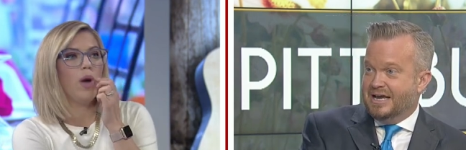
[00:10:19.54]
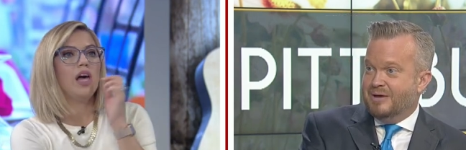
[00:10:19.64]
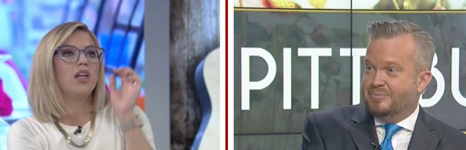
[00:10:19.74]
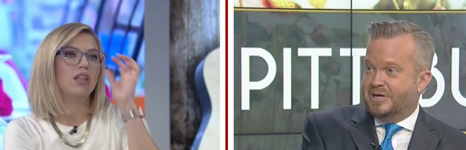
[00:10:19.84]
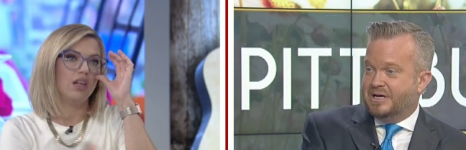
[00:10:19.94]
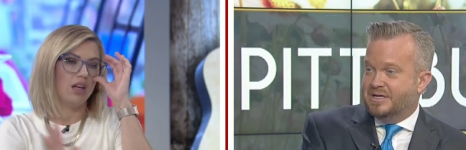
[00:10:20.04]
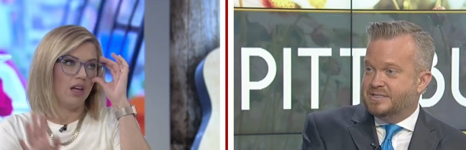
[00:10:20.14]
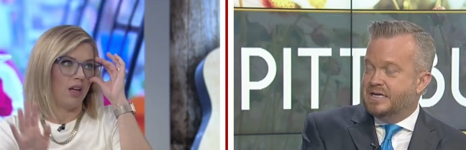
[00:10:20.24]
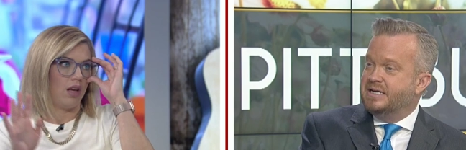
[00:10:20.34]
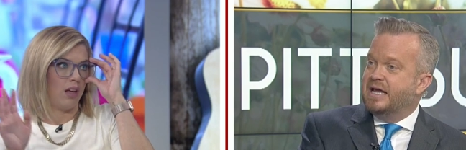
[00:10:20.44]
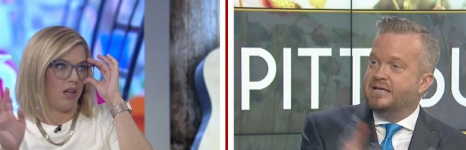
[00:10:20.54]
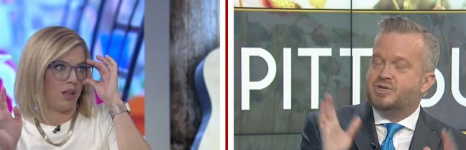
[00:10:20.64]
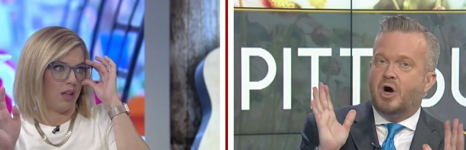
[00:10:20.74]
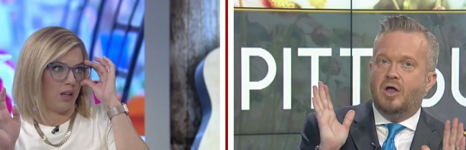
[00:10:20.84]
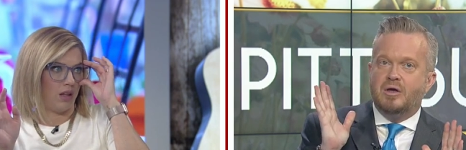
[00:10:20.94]
Speaker 1: well, because it,
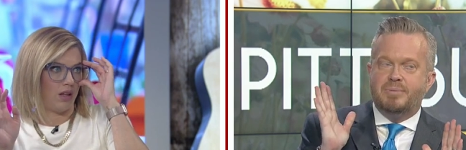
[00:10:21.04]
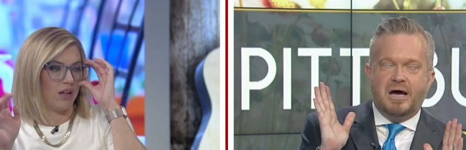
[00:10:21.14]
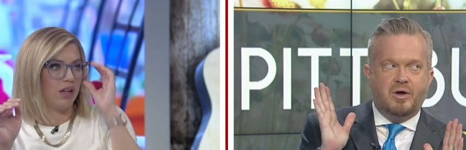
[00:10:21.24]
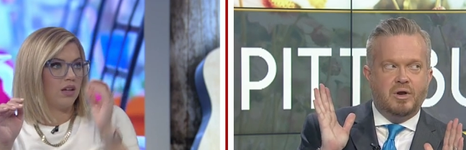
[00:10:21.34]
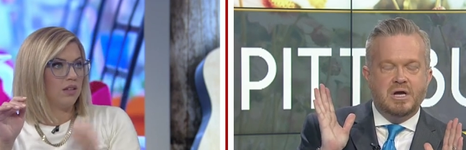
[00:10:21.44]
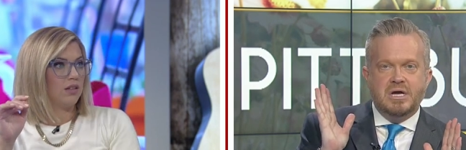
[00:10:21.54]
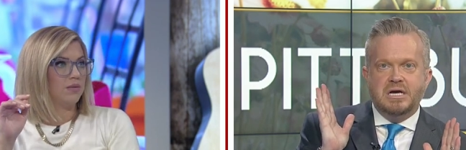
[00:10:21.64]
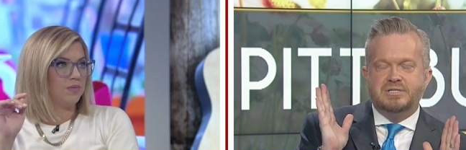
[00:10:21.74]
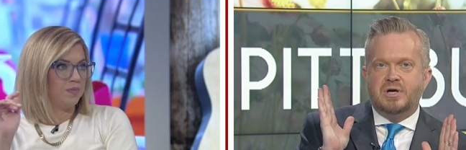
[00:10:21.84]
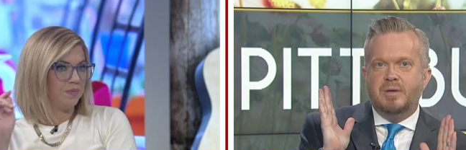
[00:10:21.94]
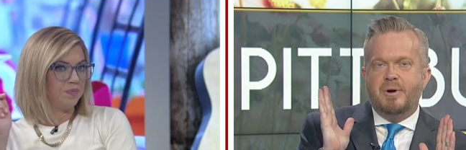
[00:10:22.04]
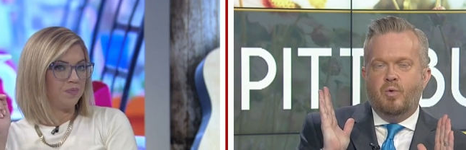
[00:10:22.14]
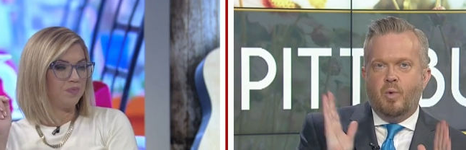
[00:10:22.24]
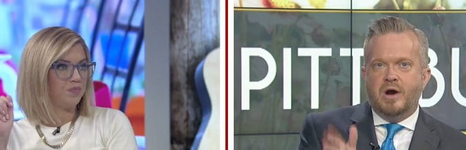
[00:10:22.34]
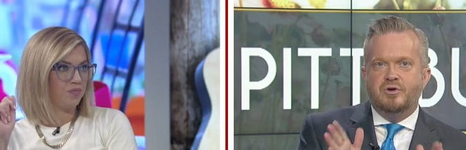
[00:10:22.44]
it's all about it's all
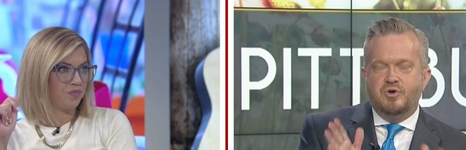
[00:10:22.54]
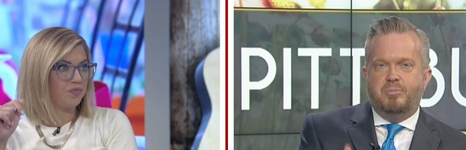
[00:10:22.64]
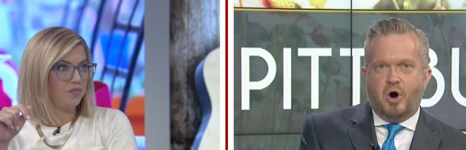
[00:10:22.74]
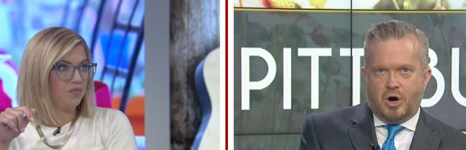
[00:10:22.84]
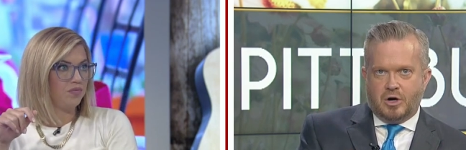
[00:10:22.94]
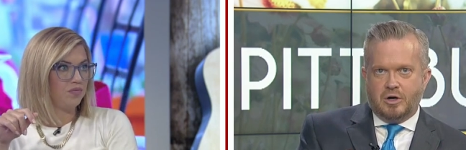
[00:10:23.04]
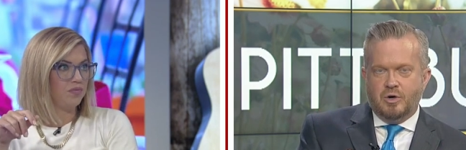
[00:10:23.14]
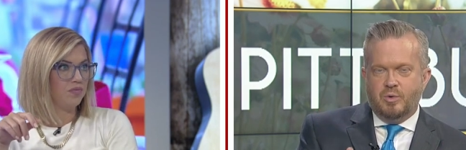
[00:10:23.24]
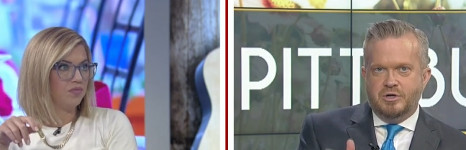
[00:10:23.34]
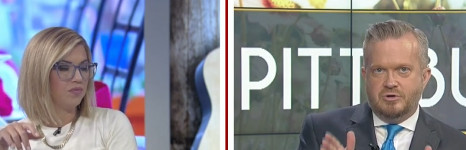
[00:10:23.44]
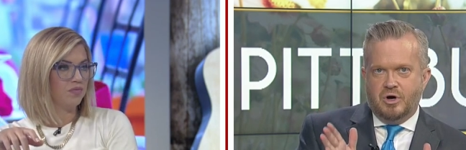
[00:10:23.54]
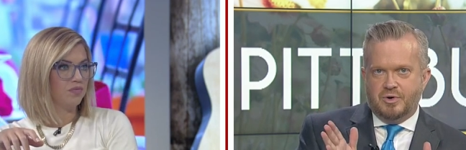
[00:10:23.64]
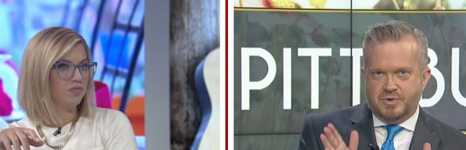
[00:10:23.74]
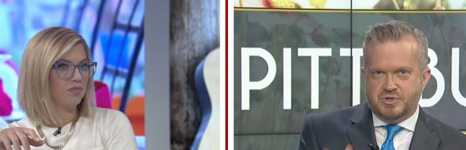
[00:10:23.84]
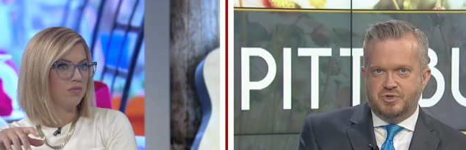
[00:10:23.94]
about where you park when you
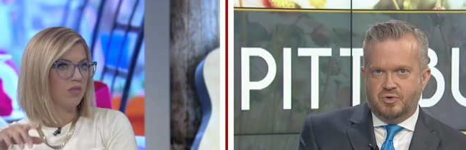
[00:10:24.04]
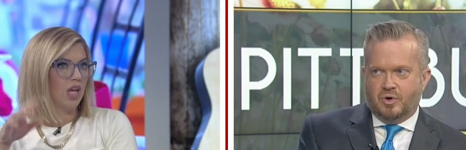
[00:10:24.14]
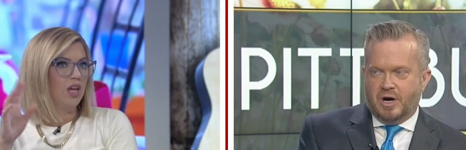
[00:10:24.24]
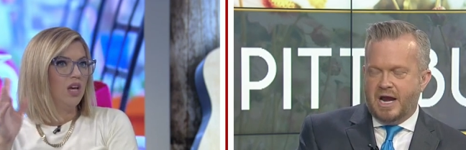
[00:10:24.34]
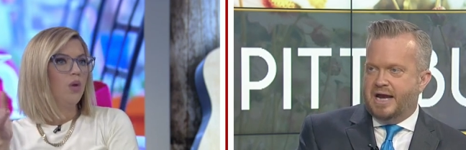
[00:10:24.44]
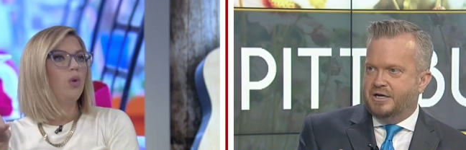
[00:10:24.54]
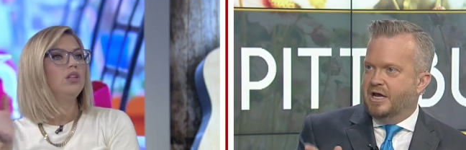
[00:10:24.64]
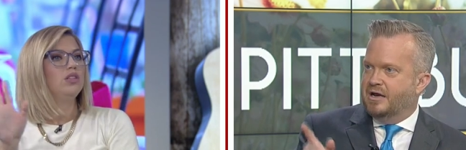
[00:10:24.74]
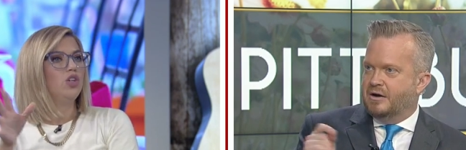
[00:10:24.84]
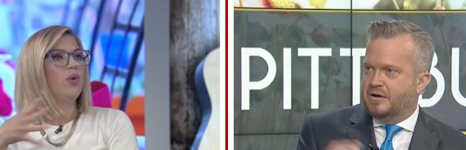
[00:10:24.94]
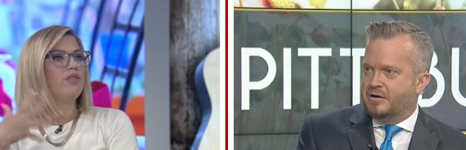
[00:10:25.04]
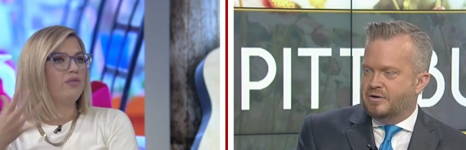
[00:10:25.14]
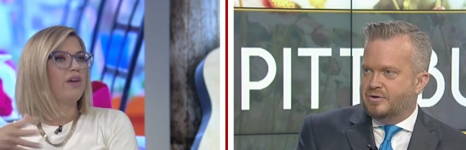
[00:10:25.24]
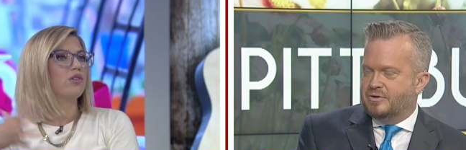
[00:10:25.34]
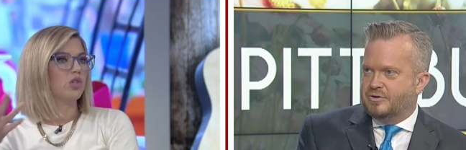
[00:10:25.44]
go to the store. And well,
Speaker 2: you have
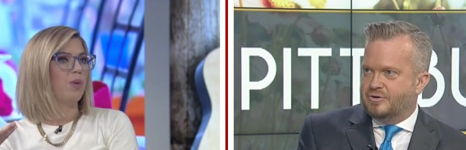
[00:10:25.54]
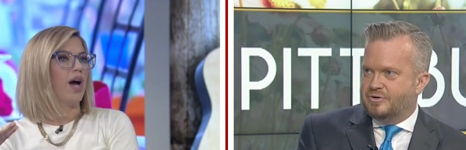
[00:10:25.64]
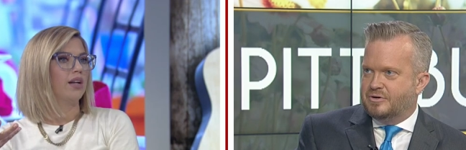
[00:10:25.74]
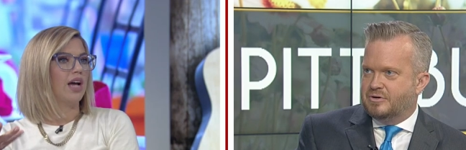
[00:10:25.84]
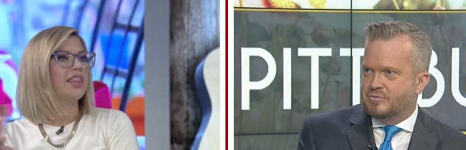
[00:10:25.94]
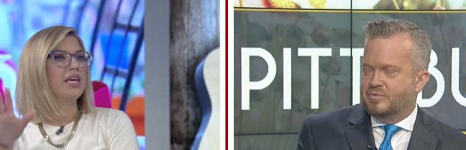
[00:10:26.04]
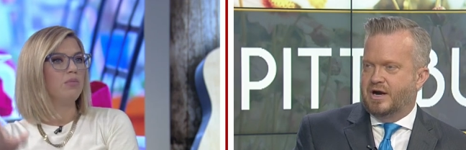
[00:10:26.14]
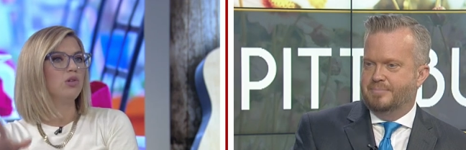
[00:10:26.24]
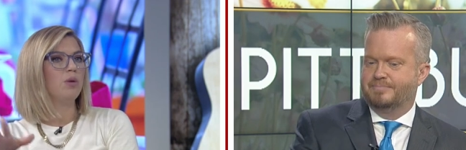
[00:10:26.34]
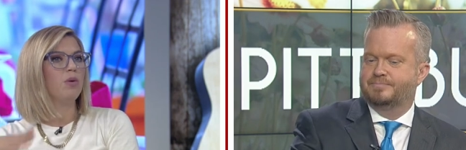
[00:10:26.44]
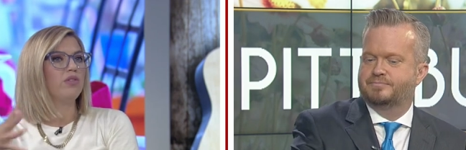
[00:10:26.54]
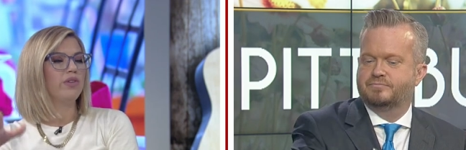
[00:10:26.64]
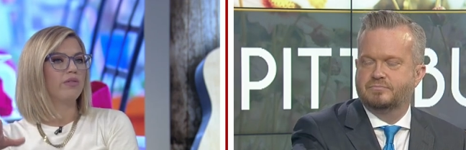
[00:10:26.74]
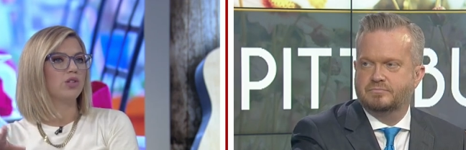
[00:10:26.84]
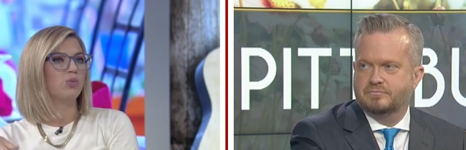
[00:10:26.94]
a favorite spot. I think right. most people have
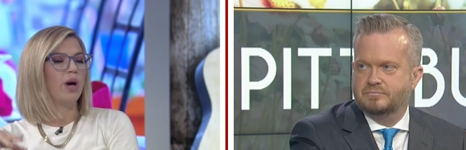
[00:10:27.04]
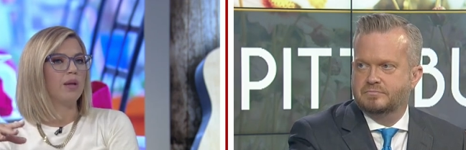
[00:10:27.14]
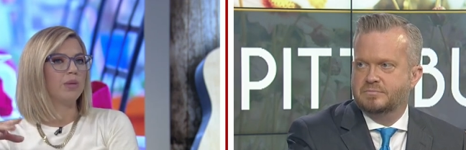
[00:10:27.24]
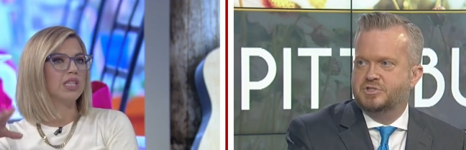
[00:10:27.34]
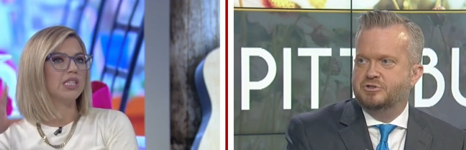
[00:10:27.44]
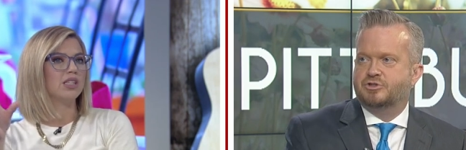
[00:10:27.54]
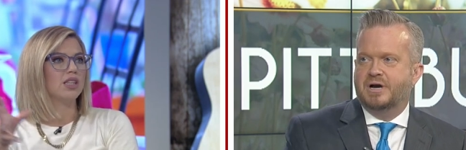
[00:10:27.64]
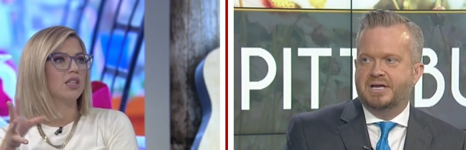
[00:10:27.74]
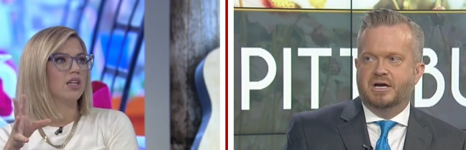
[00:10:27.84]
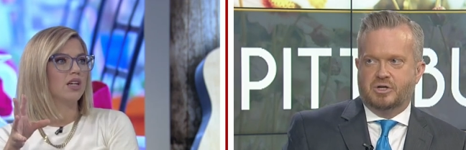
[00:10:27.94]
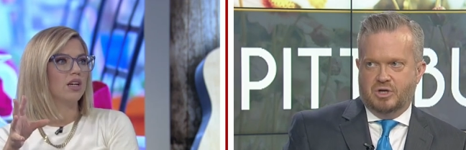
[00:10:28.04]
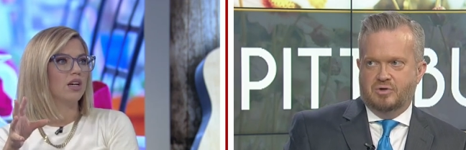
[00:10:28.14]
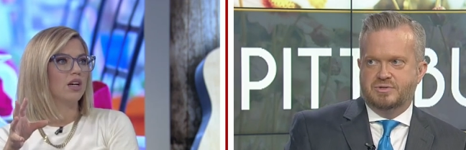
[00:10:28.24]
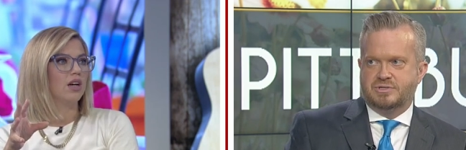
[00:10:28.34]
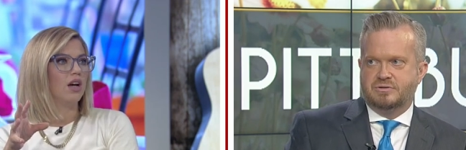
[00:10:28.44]
a favorite spot. But do you try
Speaker 1: to get
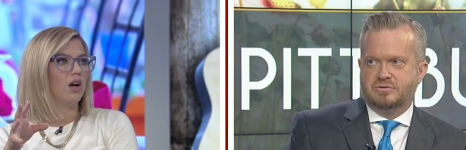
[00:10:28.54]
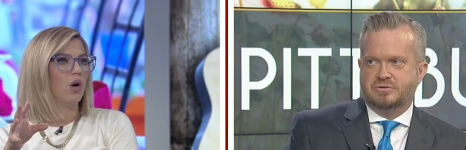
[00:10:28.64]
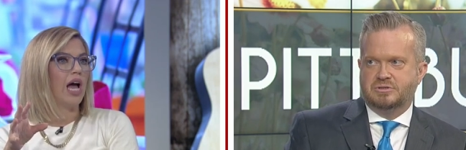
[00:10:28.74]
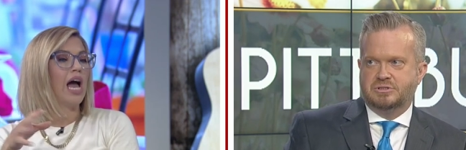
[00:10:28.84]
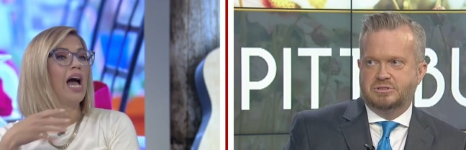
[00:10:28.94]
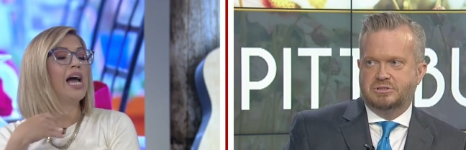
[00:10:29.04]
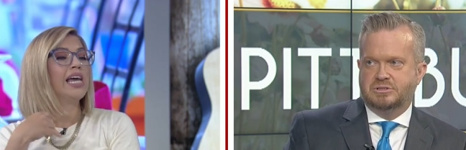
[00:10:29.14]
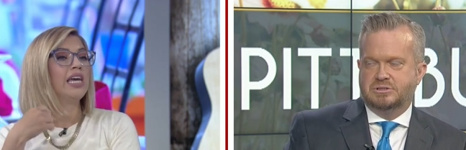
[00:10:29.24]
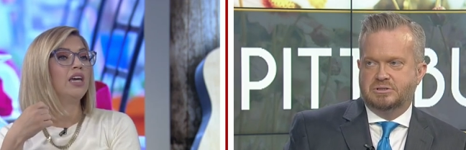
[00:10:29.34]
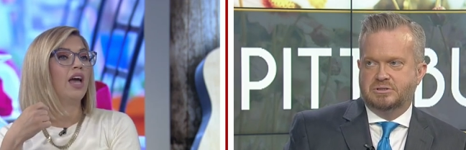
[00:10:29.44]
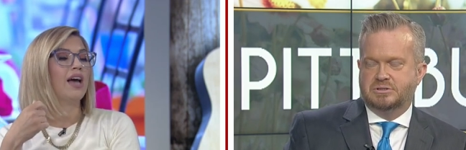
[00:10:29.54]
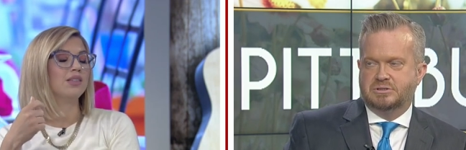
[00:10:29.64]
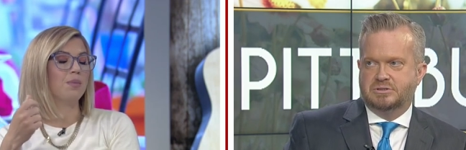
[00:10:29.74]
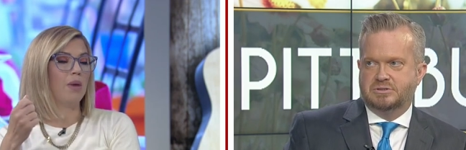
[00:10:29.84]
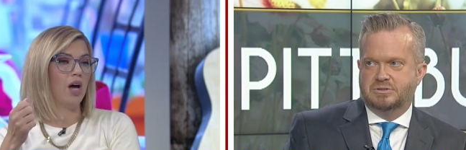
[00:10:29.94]
close?
Speaker 2: I,
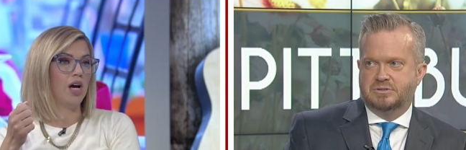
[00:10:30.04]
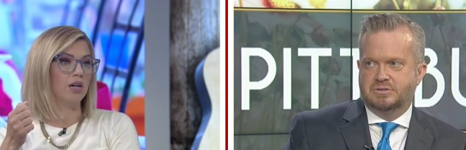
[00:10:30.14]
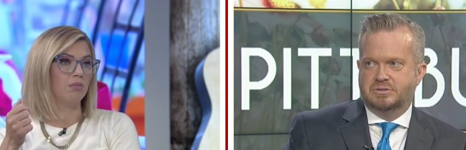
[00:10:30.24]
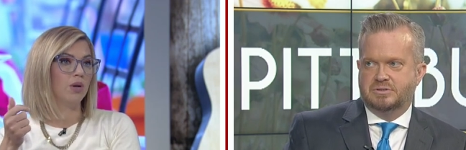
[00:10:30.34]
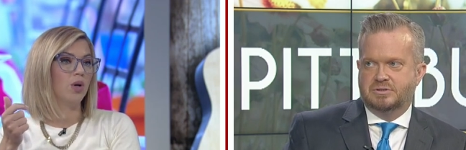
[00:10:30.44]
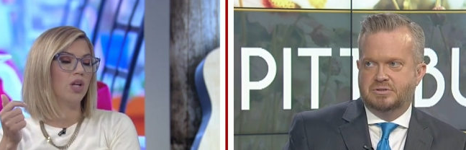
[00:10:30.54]
as a mom,